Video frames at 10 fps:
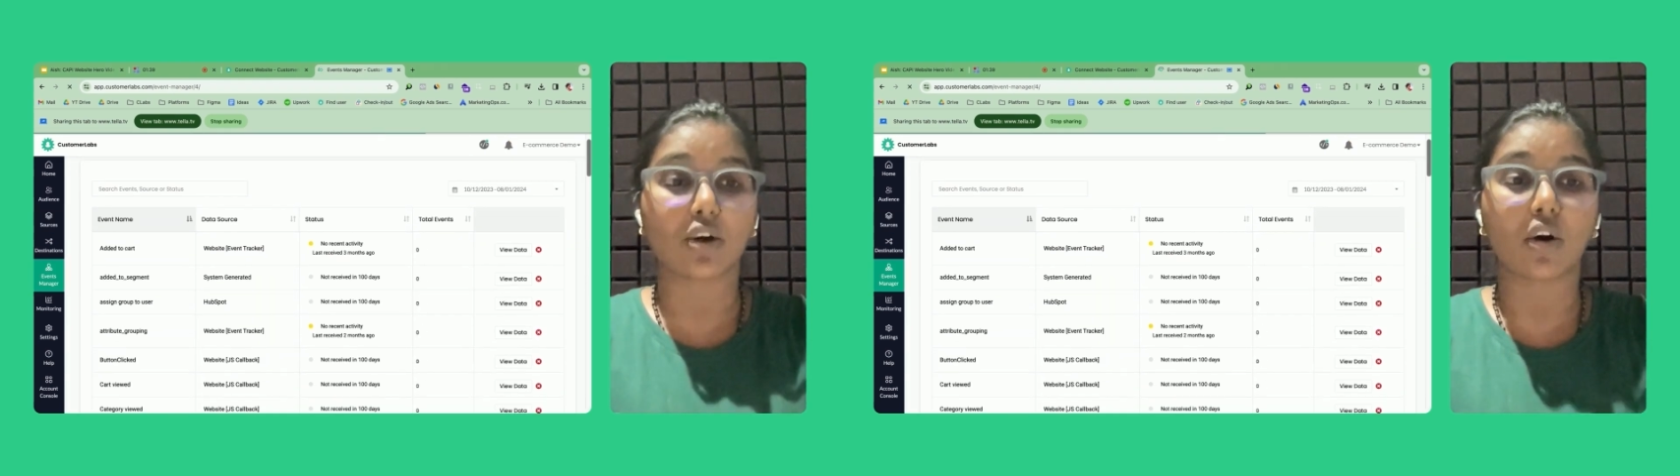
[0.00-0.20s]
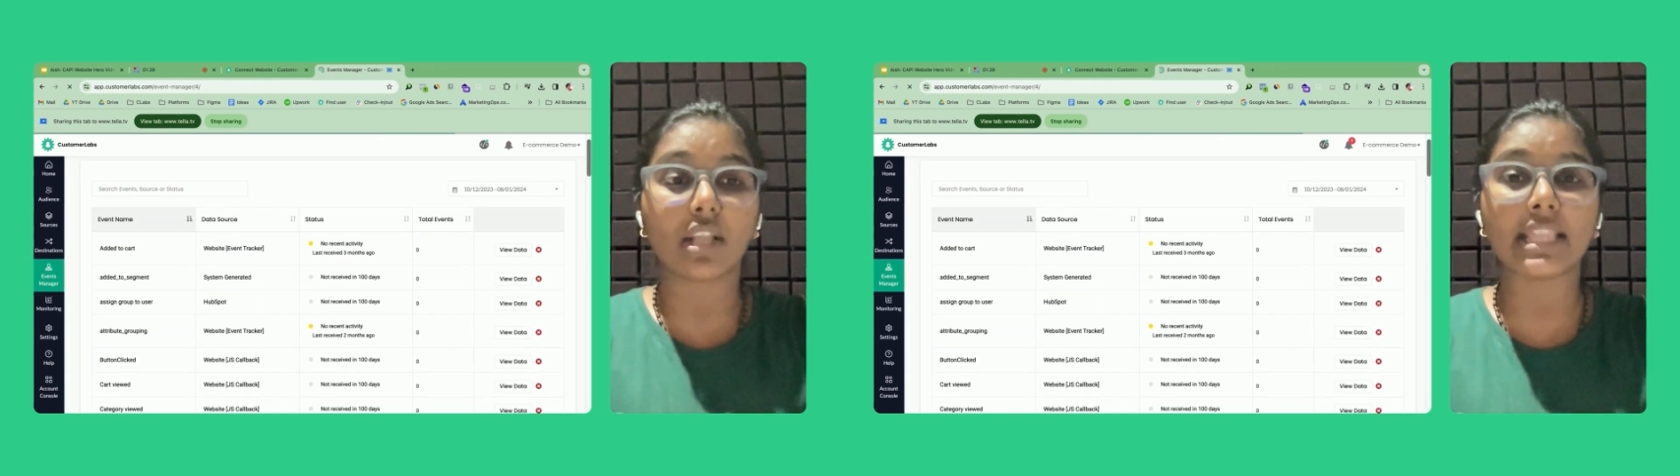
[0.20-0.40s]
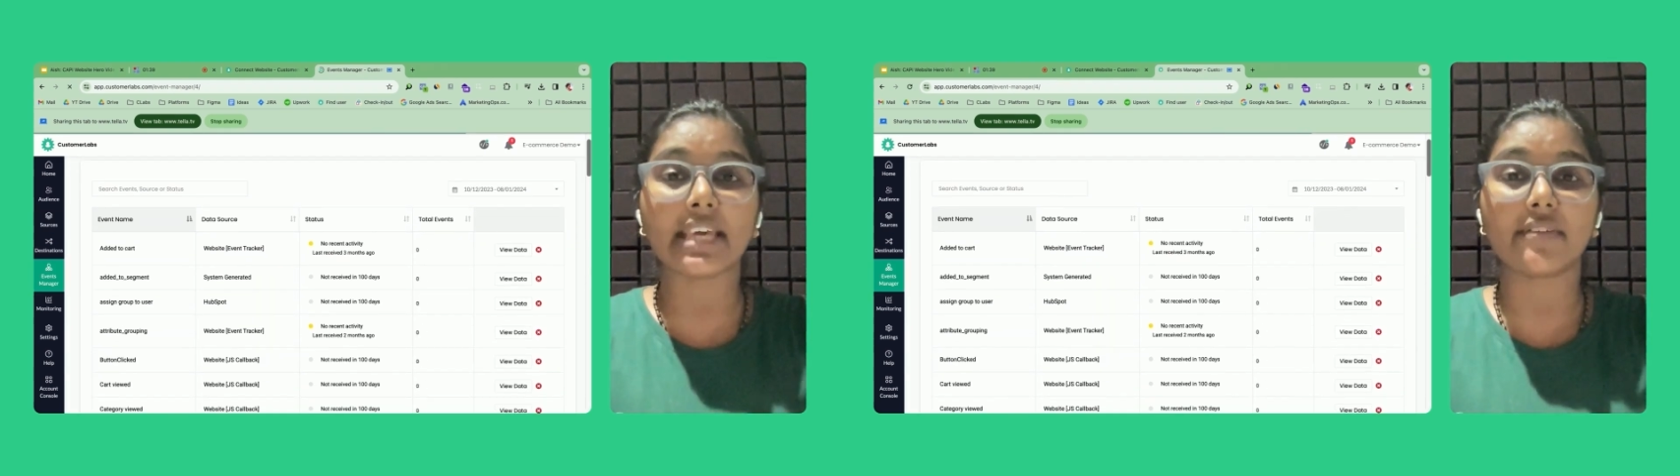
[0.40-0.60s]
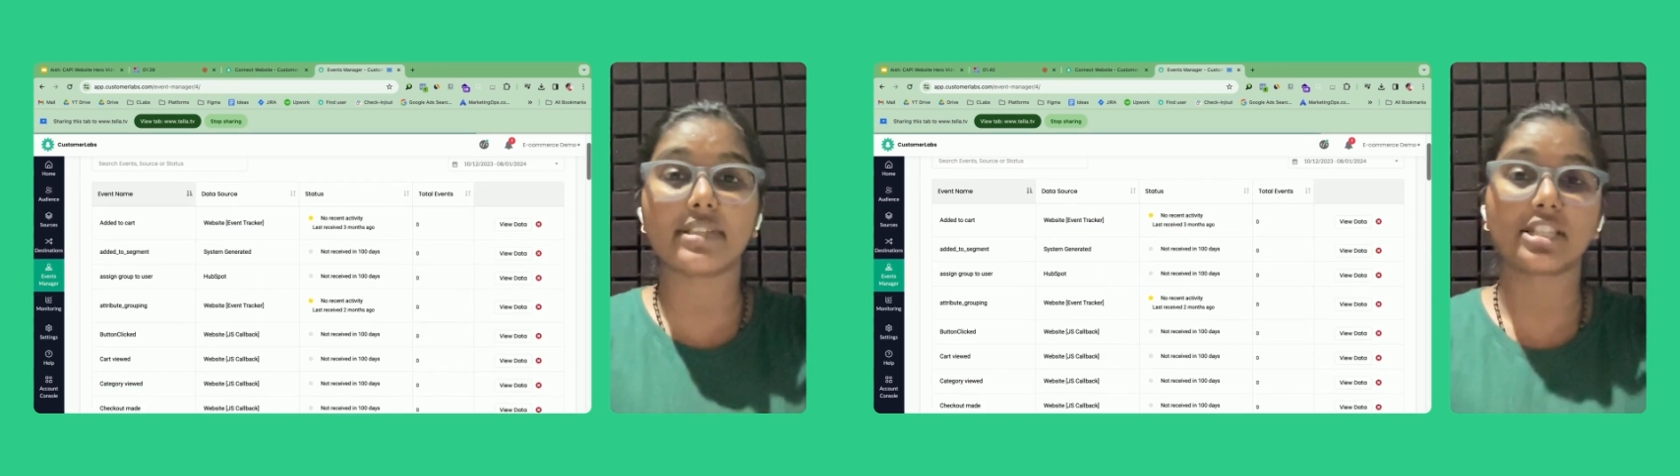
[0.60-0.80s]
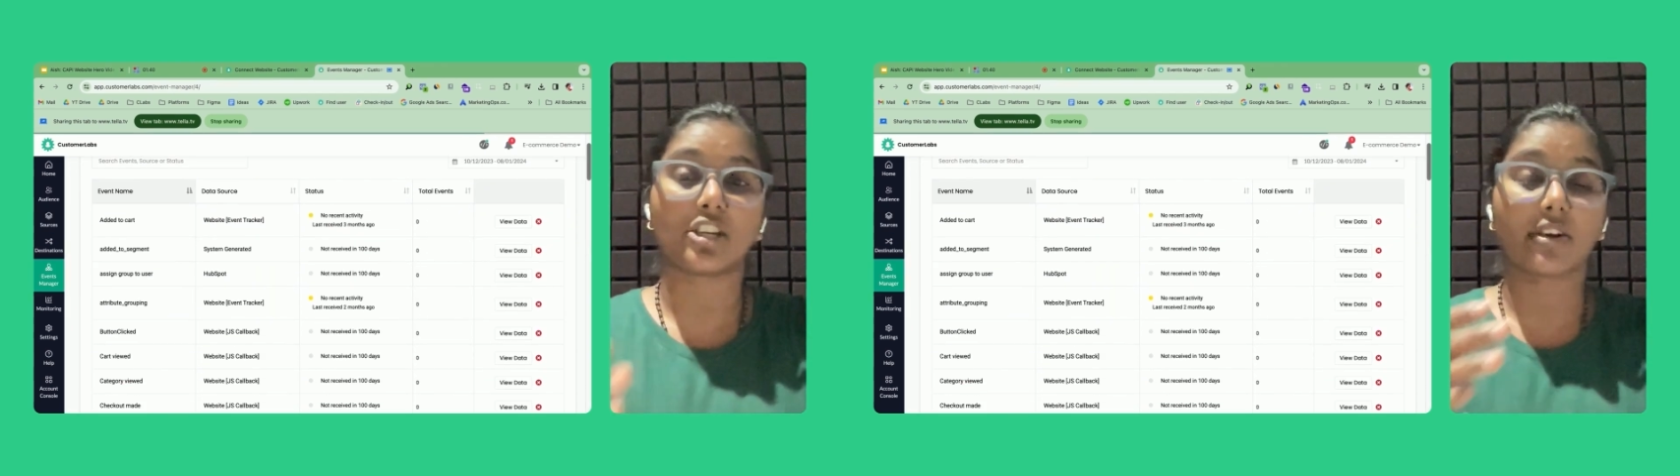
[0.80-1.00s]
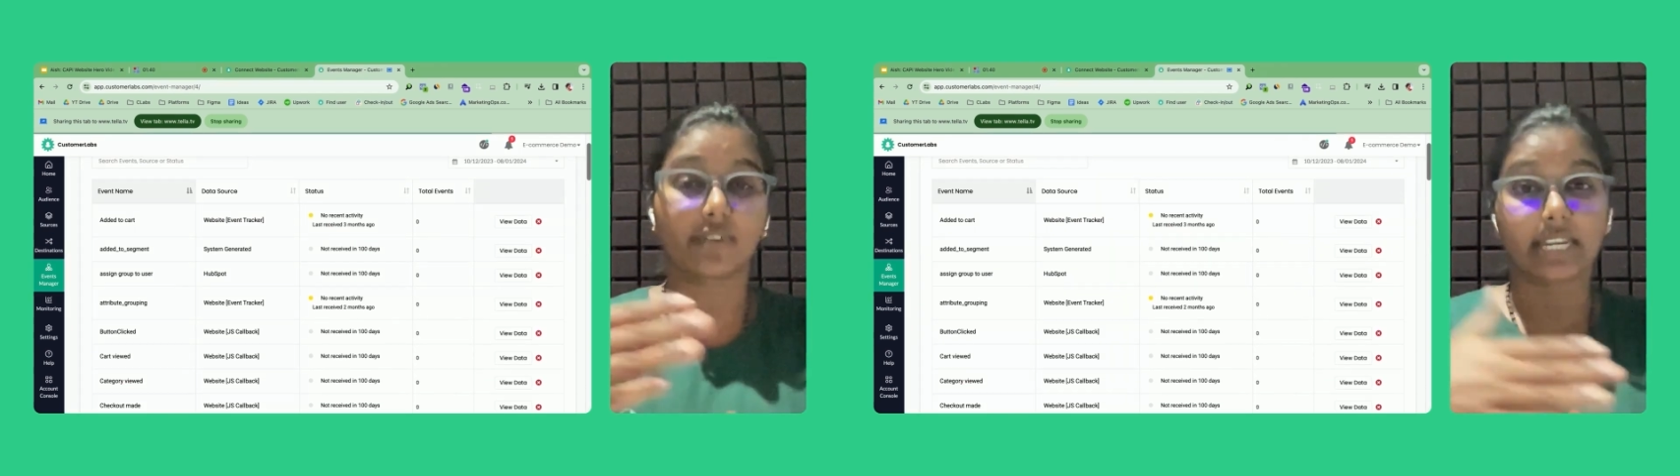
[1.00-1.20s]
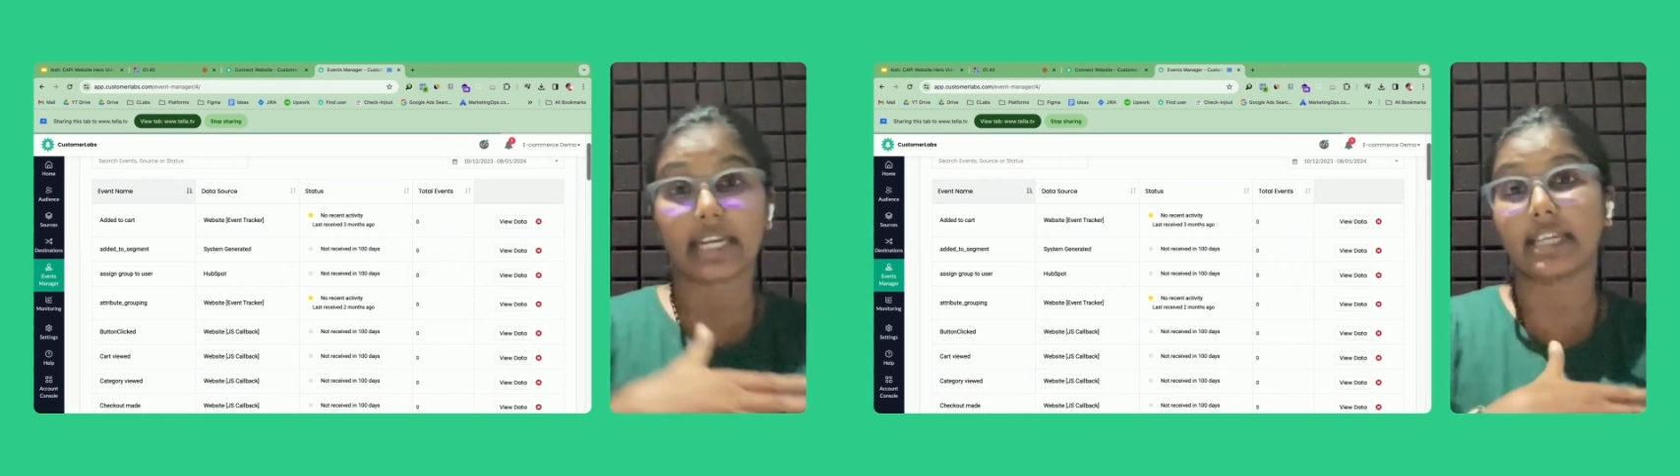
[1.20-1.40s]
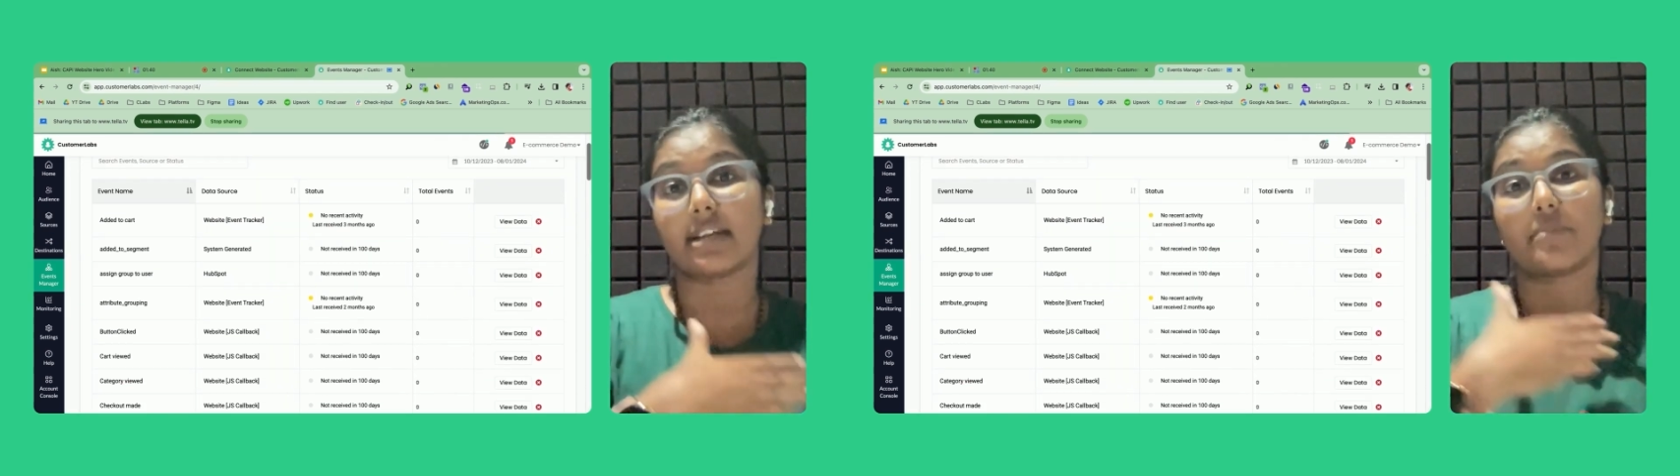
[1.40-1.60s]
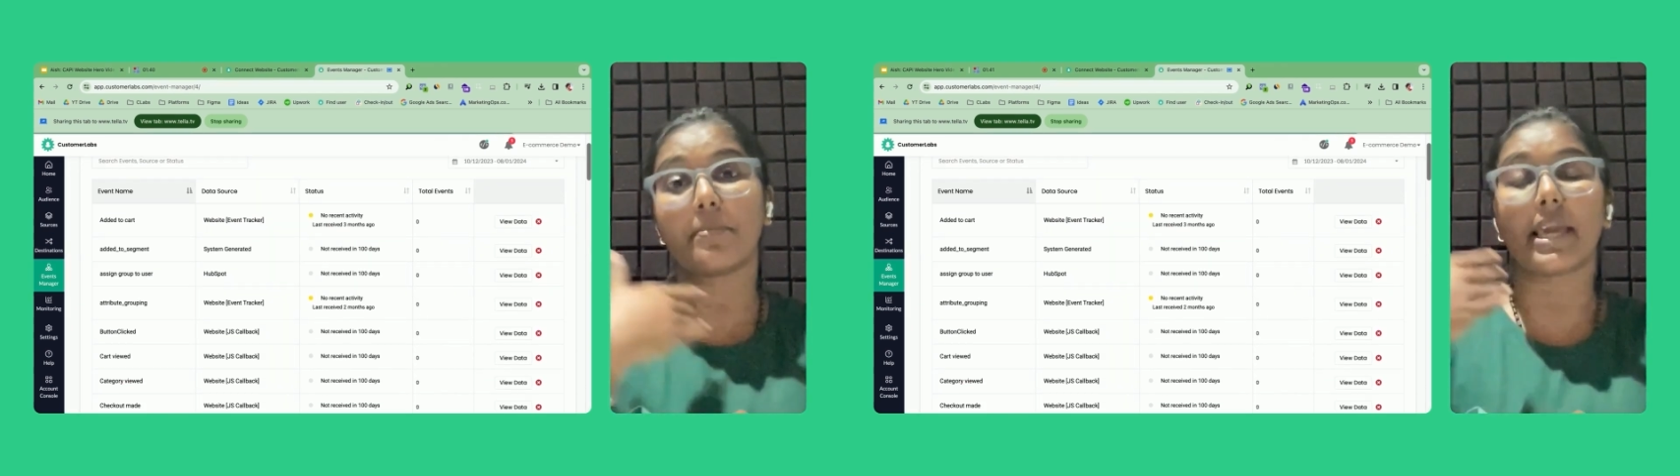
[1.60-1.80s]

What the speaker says: all the events that you have created,